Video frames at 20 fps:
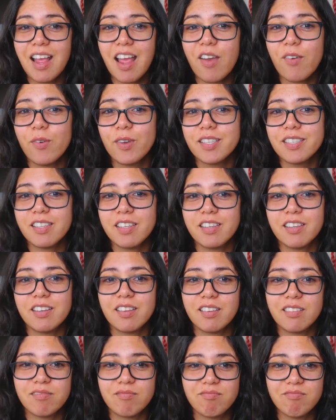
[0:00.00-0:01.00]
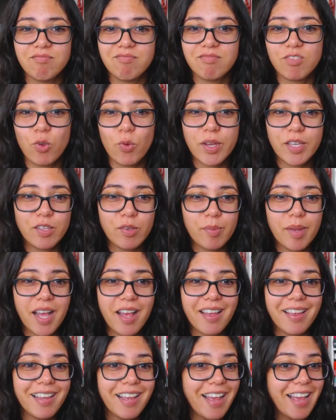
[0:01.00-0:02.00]
I wasn't going to
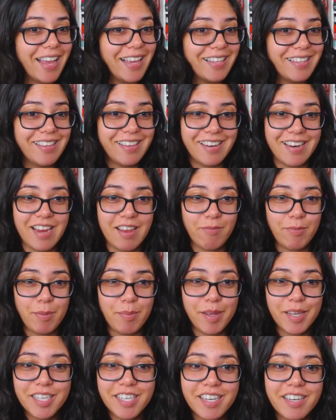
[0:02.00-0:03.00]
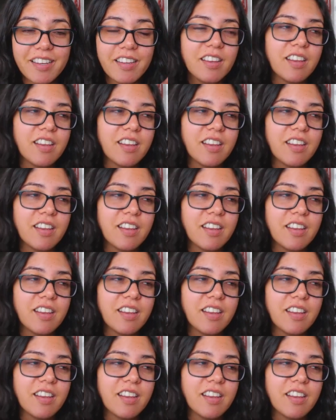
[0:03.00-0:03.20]
buy, I didn't have the budget,